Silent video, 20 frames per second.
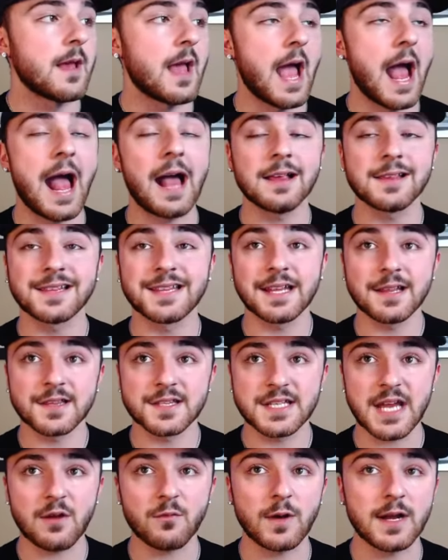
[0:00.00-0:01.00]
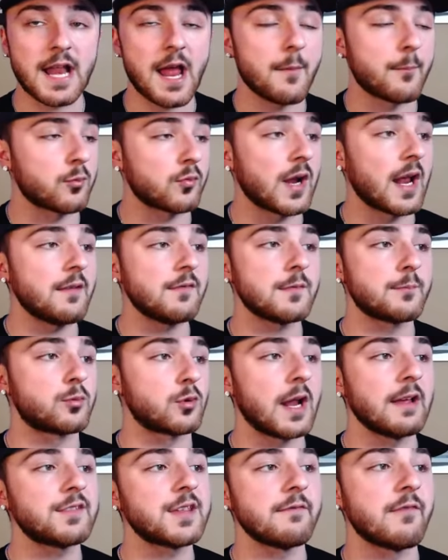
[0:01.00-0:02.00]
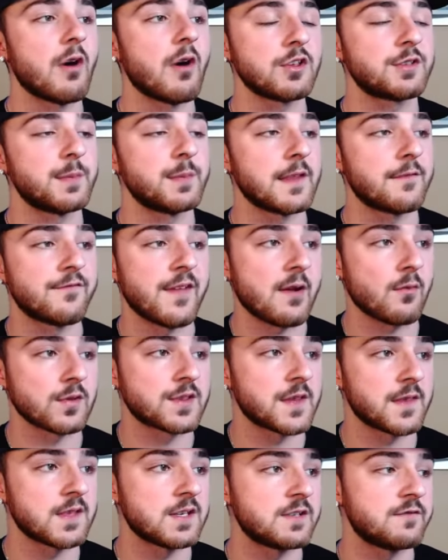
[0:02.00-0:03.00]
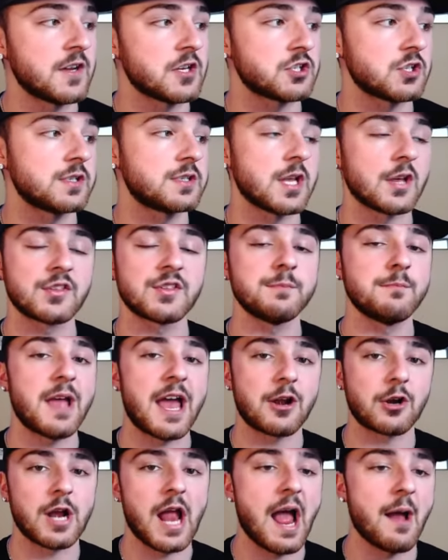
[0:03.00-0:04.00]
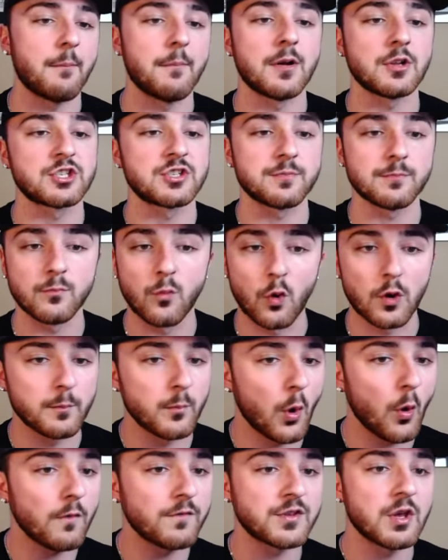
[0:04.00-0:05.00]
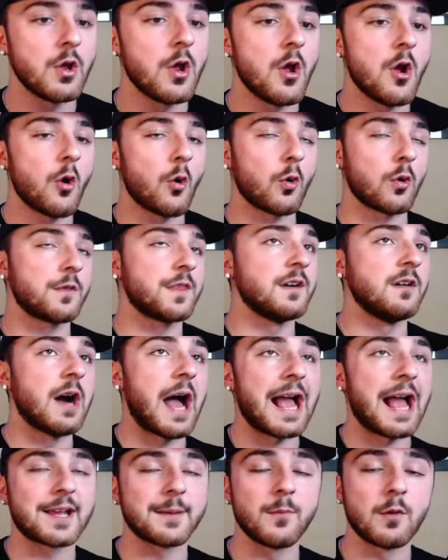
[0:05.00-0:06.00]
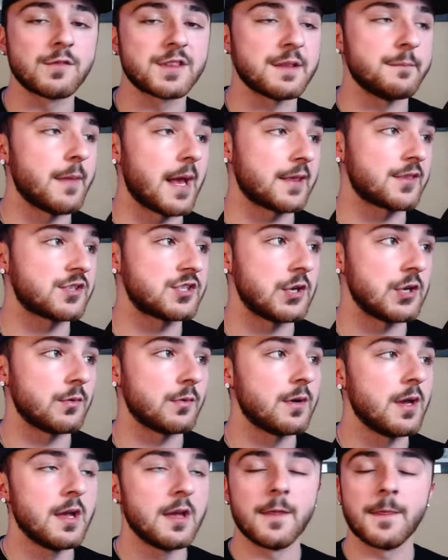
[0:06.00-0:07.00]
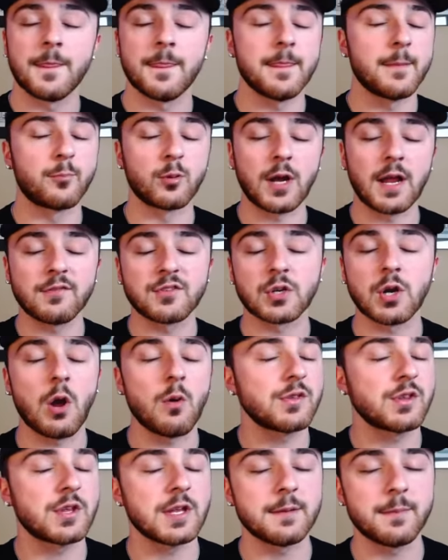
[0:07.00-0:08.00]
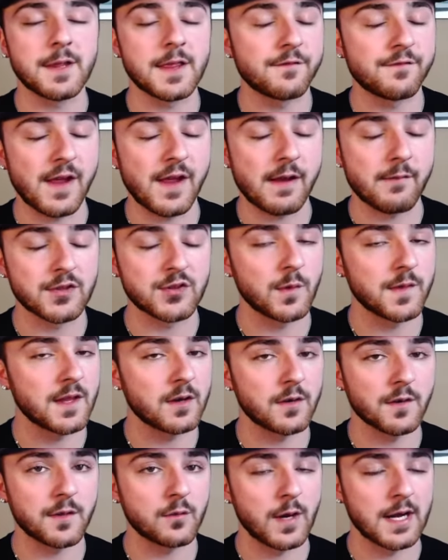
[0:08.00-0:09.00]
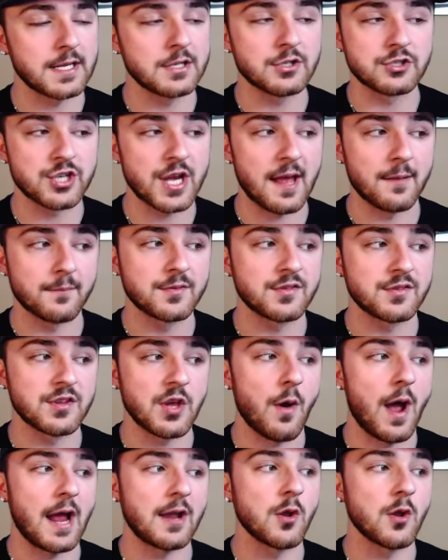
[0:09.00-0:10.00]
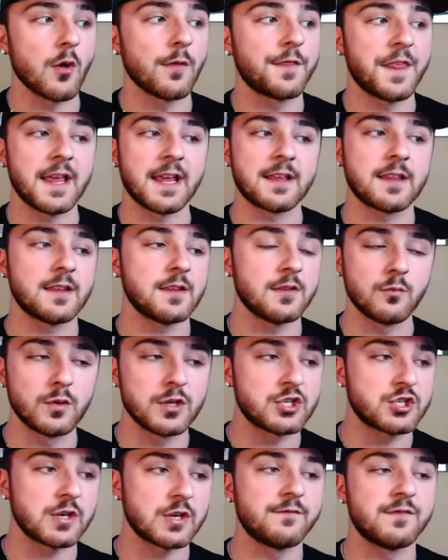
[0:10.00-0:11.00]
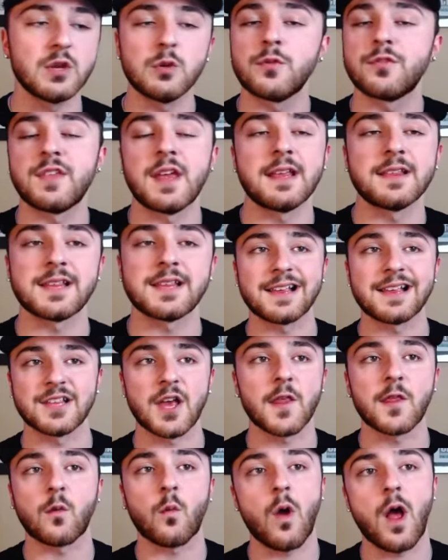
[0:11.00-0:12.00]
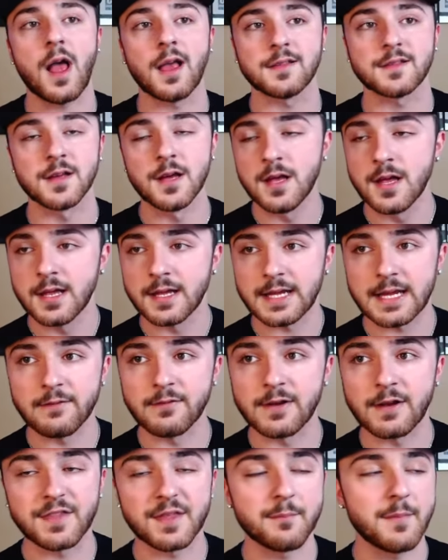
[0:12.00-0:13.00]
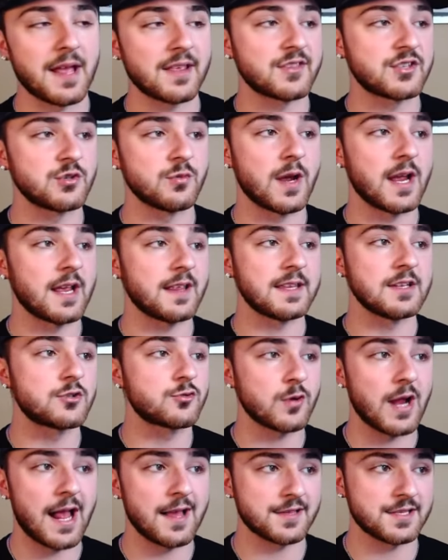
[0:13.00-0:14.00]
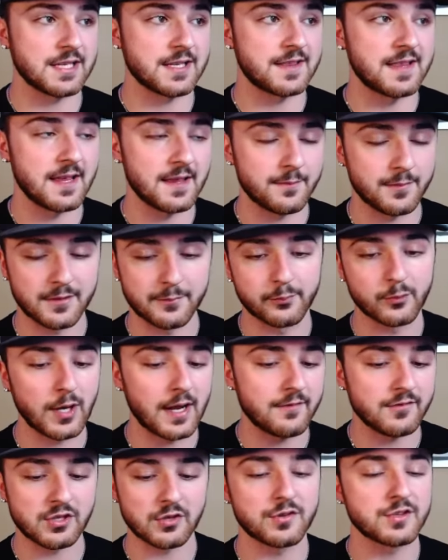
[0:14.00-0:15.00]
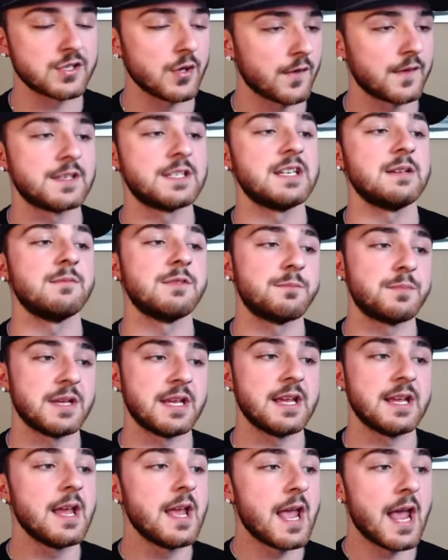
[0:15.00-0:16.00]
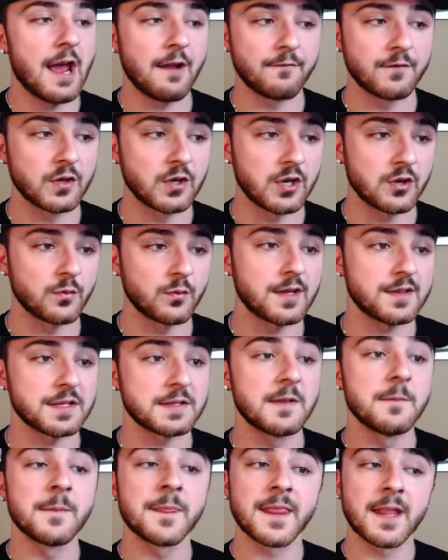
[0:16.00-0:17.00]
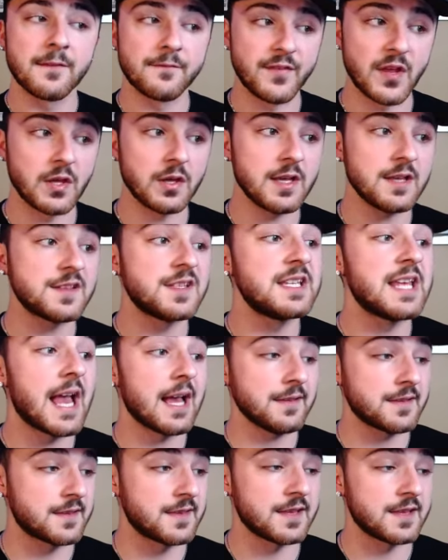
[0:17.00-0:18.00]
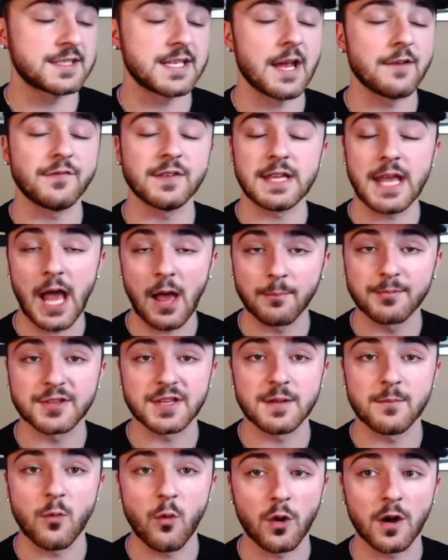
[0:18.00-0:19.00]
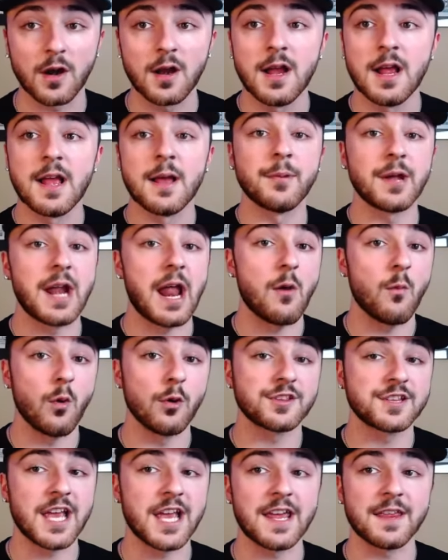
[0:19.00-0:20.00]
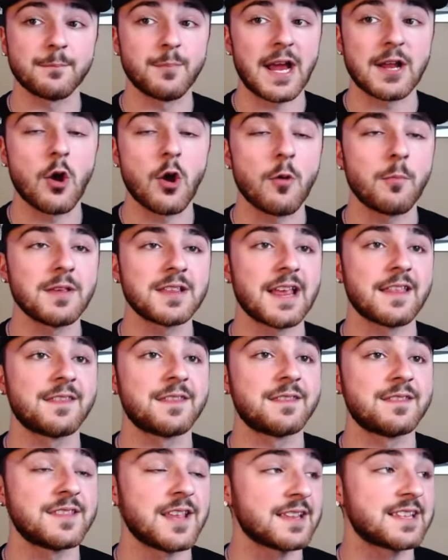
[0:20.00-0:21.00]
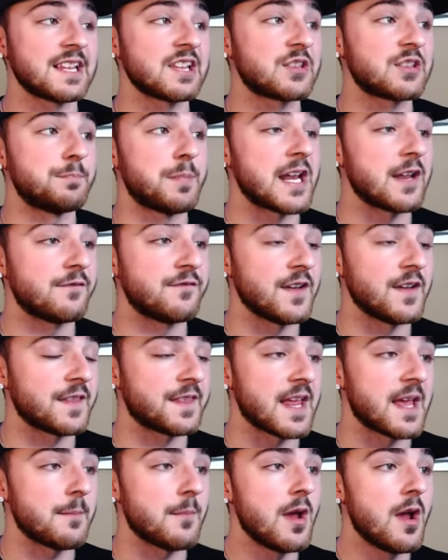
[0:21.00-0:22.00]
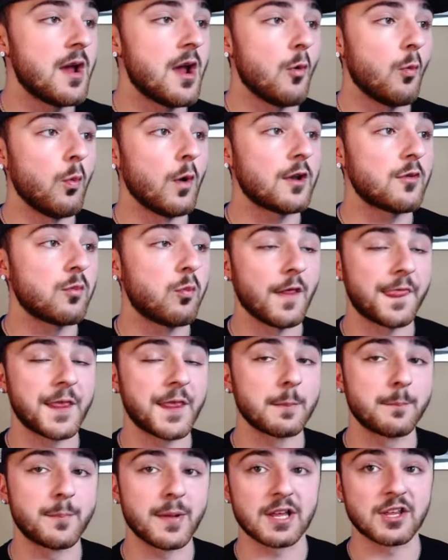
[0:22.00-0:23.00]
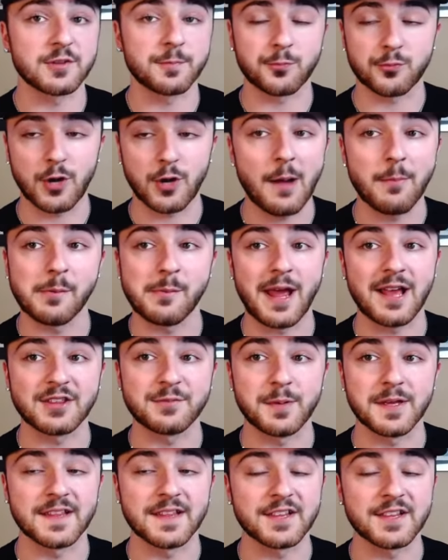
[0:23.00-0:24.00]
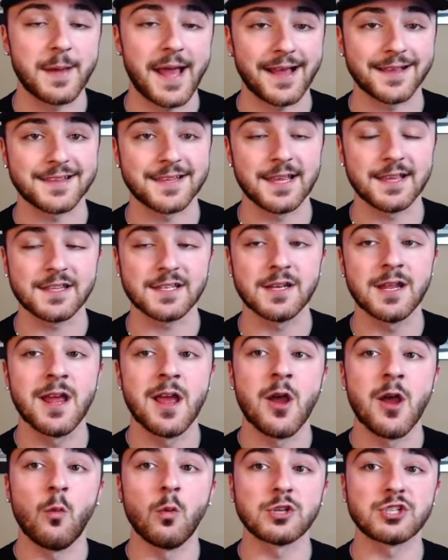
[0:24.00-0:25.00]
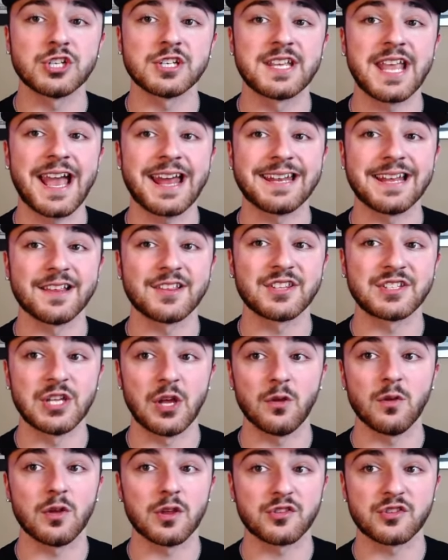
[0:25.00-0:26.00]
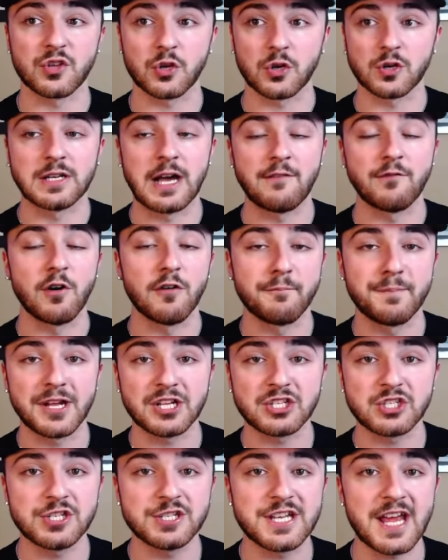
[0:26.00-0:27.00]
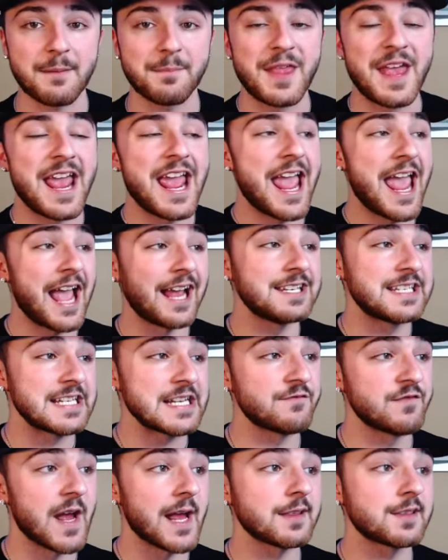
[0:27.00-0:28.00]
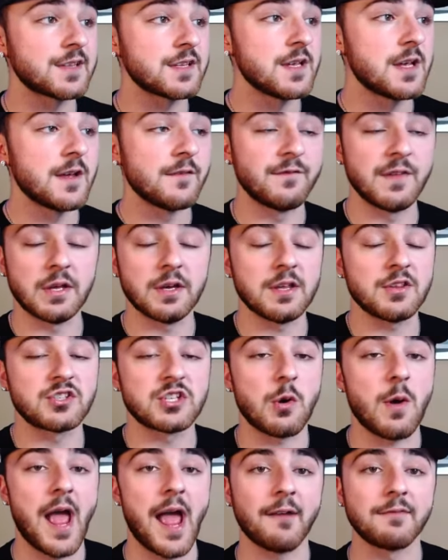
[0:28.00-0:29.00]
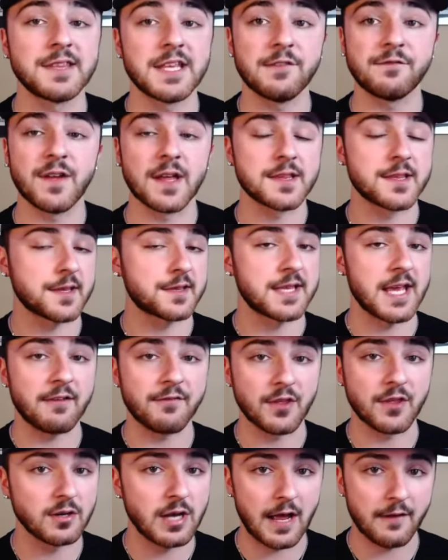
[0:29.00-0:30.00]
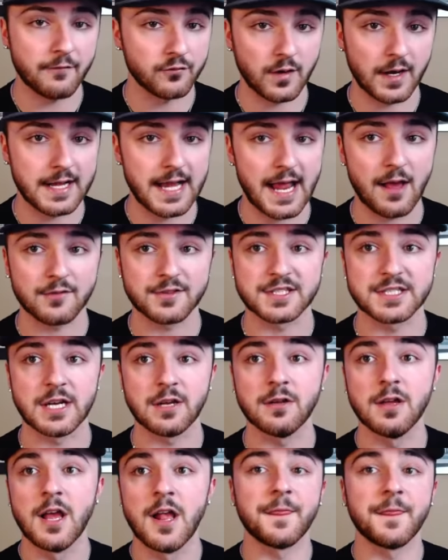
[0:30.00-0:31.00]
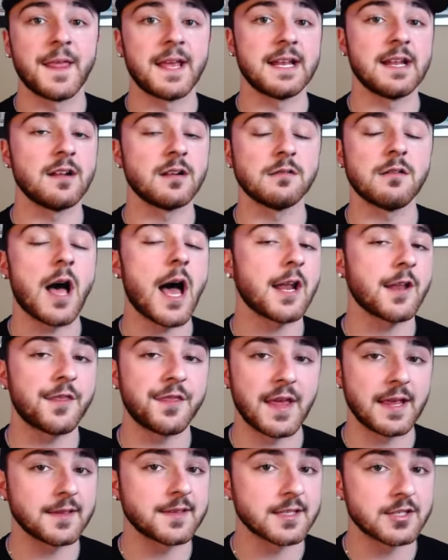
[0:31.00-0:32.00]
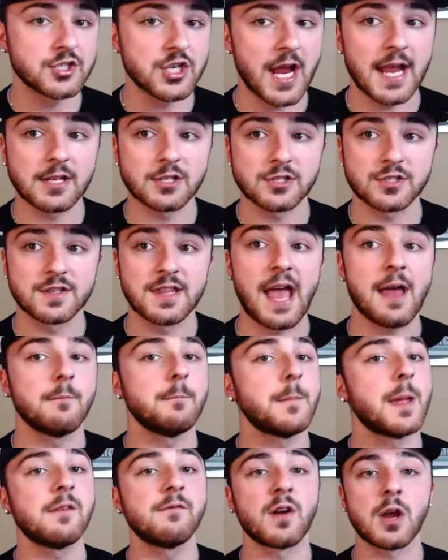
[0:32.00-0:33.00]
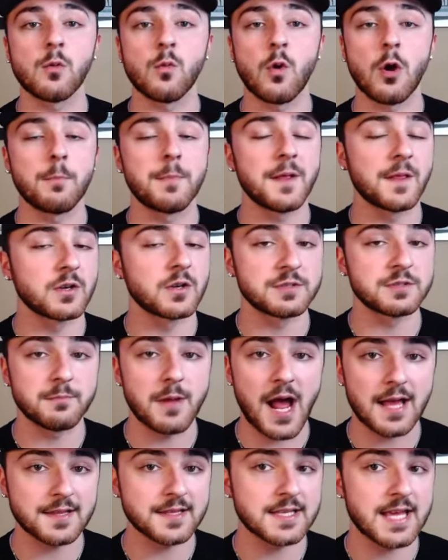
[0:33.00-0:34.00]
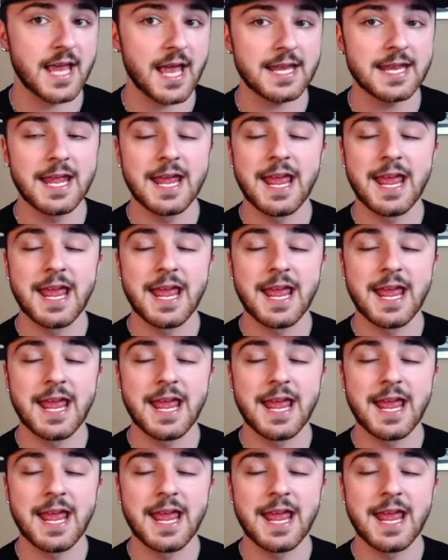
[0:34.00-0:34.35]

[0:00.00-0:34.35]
As things stand right now, Braves have always been the favorites in the division. Doesn't matter how much more moves or the lack of moves the Mets do. Braves are always going to be the favorites when they're the reigning champs. So I don't think we should view things otherwise. Even if the Mets do anything drastic, the Braves are still the team to beat, and for good reason. Phillies, yes, this definitely helps them more. But I will say, by no means does this benefit them with what their biggest problem has been this past season, which again is still a certain level of pitching depth and defense. Phillies don't have defense to save their life right now still. They need a lot of things to change. That may very well be their demise again.